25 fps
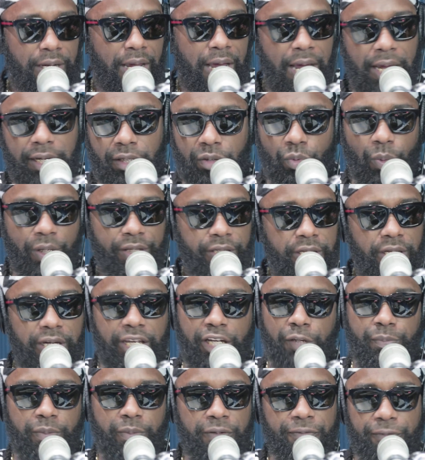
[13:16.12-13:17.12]
and when he
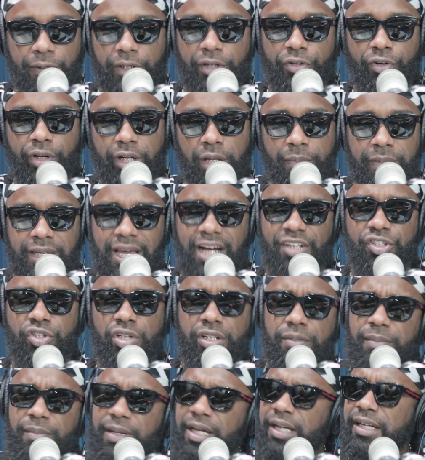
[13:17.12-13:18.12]
linked me for the rhythm, he
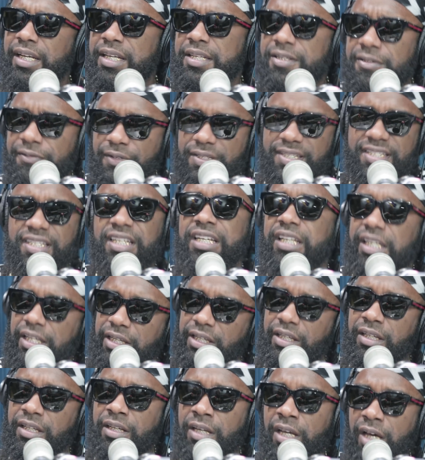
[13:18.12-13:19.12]
actually make this for
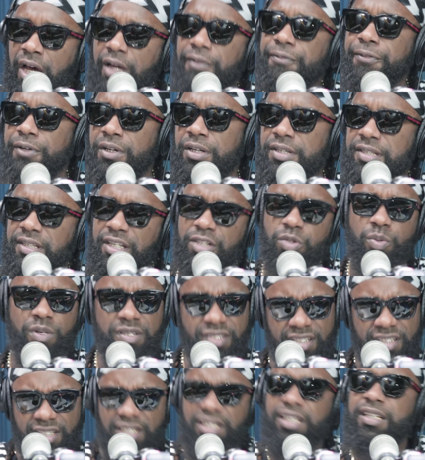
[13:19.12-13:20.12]
Skinny. At first, this
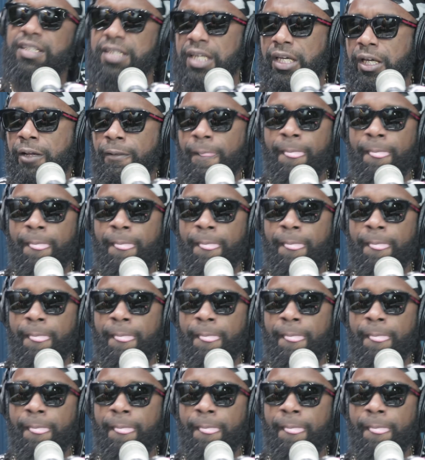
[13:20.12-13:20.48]
was Skinny thing.